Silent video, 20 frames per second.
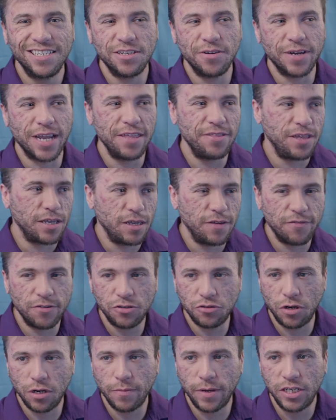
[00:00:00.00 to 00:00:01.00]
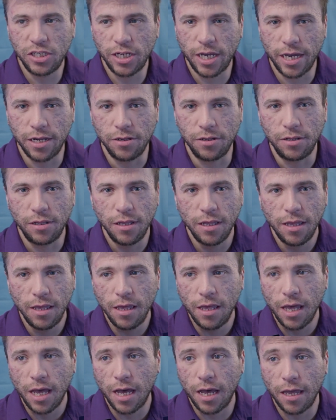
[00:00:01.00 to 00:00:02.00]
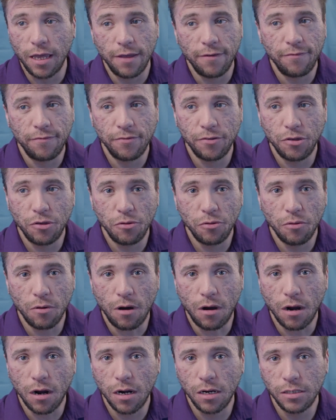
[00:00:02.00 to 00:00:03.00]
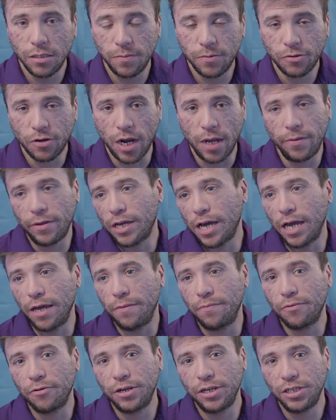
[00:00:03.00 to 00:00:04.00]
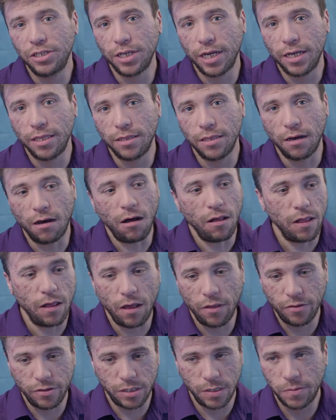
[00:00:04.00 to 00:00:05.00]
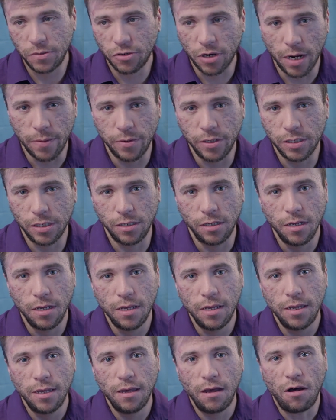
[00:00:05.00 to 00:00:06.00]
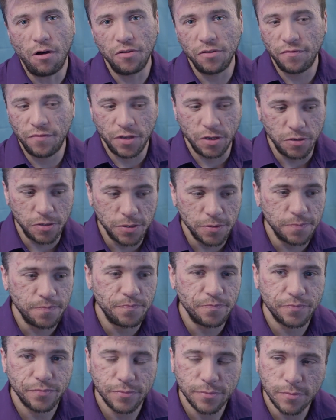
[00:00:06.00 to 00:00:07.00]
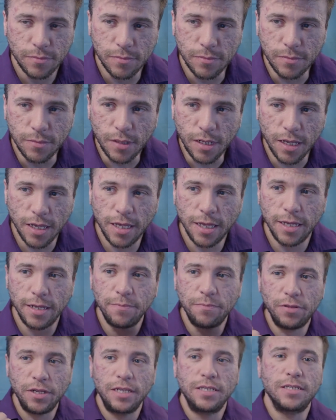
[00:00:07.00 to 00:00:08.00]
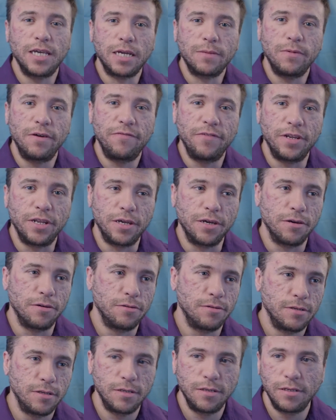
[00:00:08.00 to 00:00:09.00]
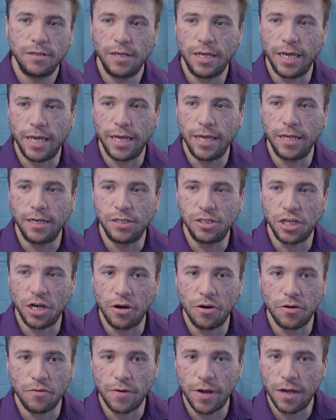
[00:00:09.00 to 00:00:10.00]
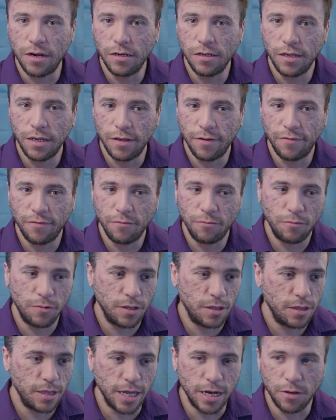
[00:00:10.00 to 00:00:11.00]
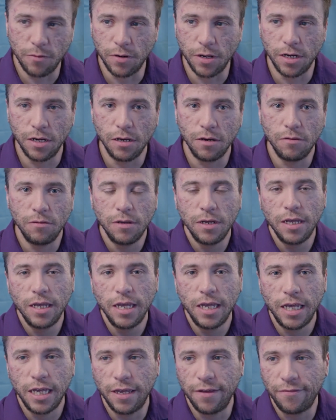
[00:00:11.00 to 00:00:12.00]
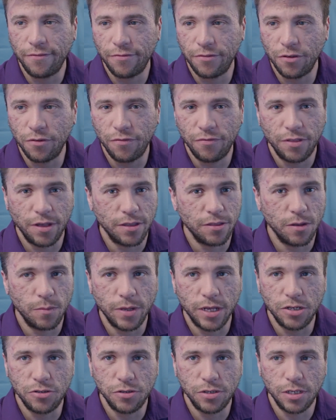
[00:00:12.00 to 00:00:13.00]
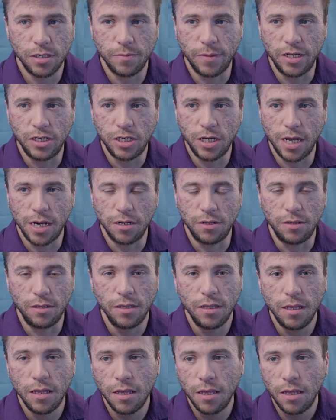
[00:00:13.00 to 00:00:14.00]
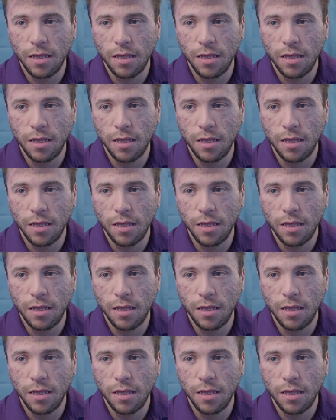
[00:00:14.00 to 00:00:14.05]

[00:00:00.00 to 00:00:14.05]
So again, thank you for joining my channel. If you are subscribing, I appreciate all the subscribers and all the views. And please like my video and share it around with anyone you know if you think they'll be interested in my channel.